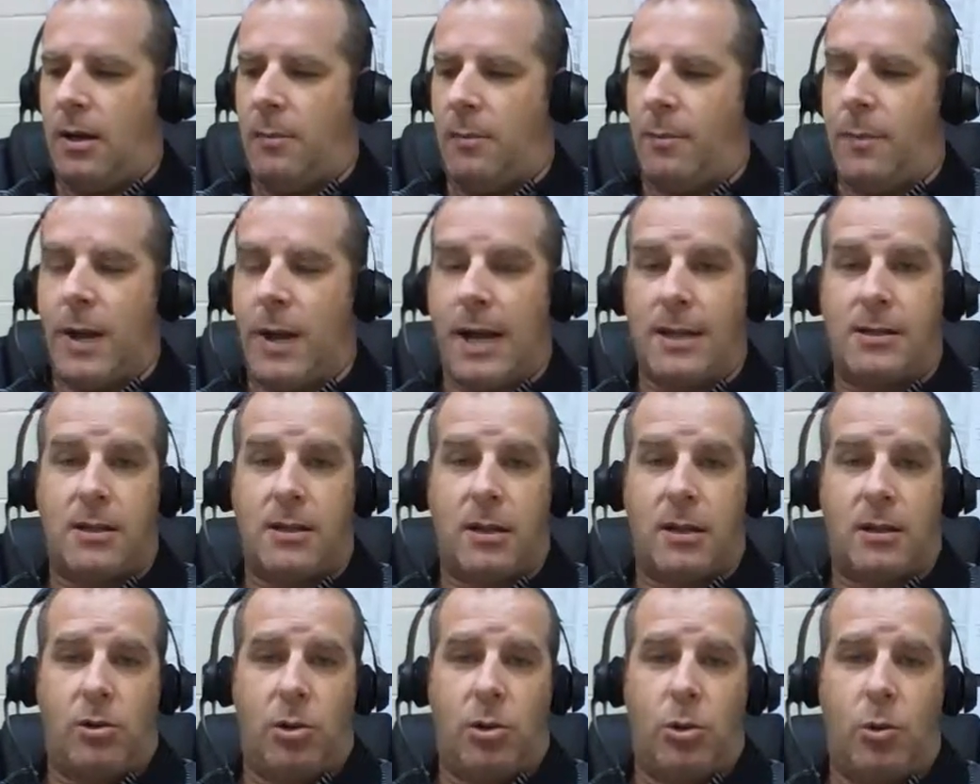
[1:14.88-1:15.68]

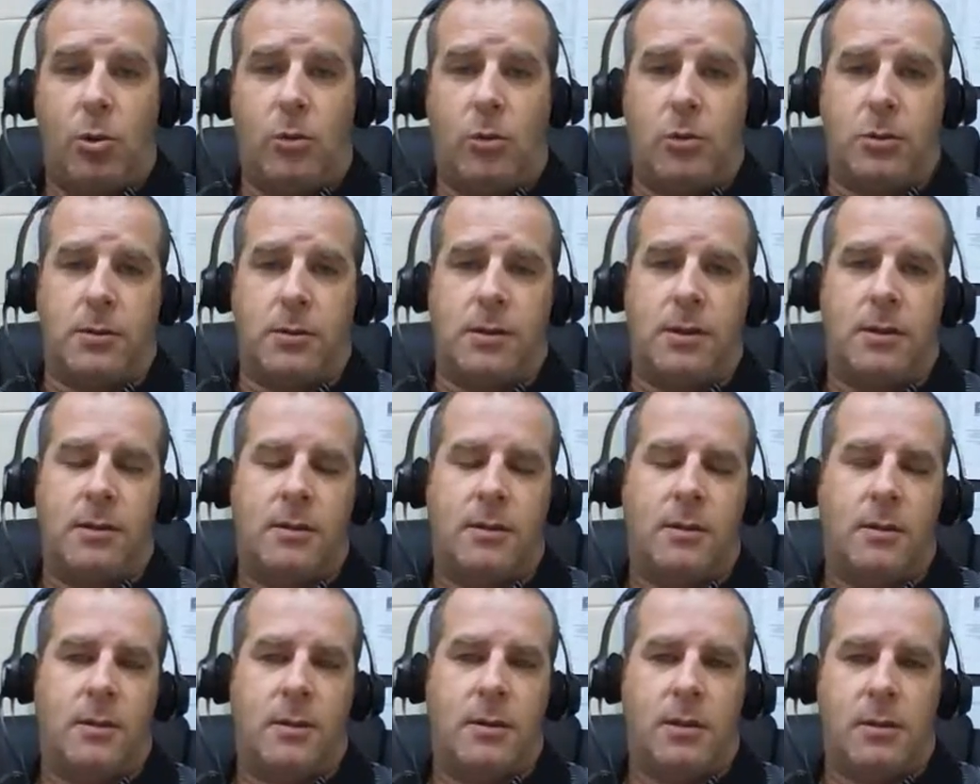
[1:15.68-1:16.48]
basic tools
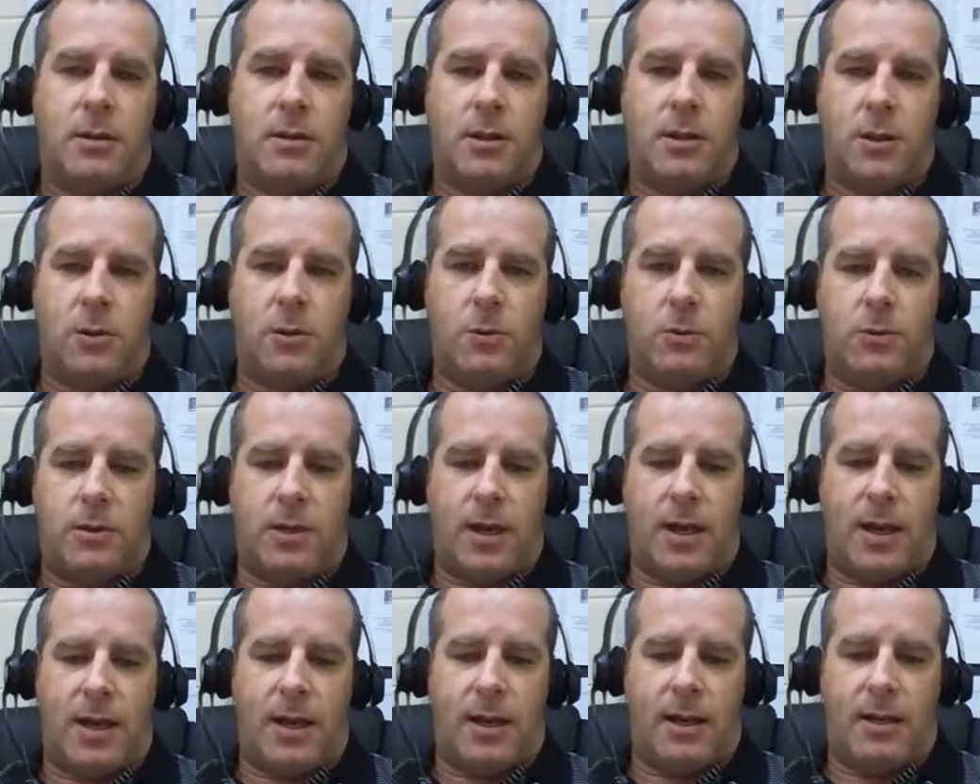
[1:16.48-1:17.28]

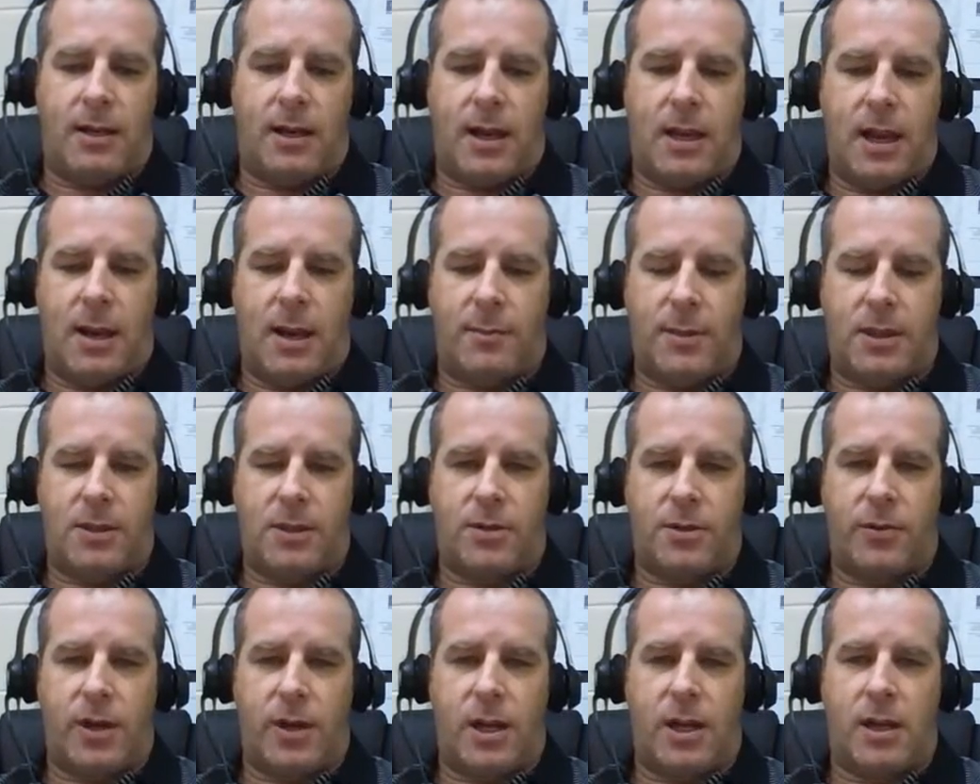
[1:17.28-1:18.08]
used in
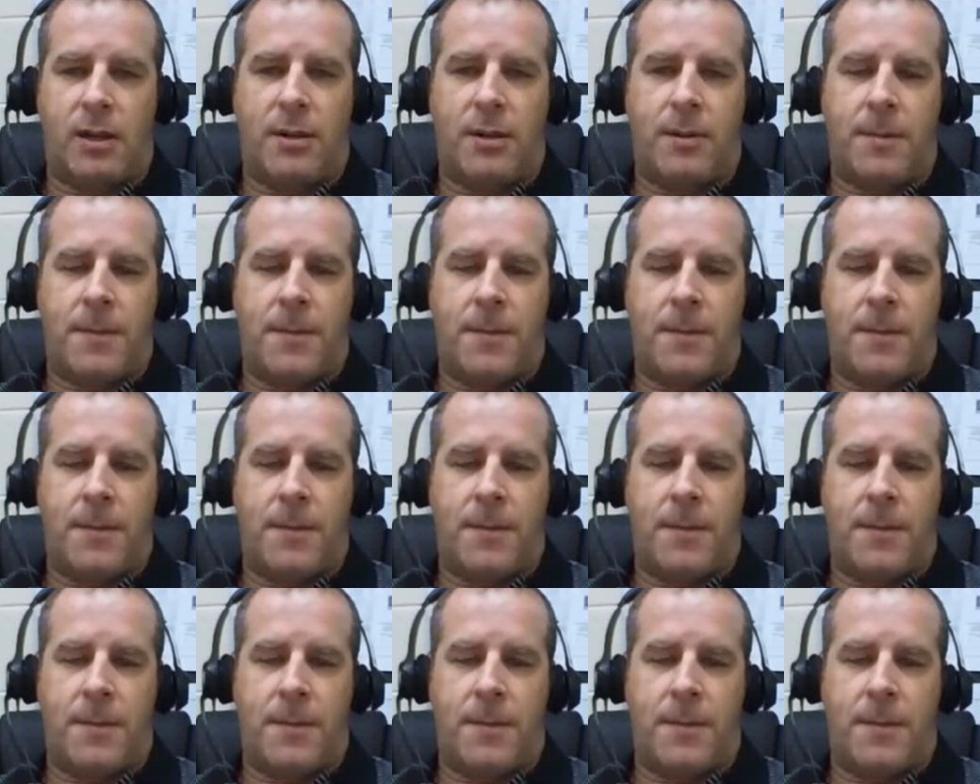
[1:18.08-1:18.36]
chemistry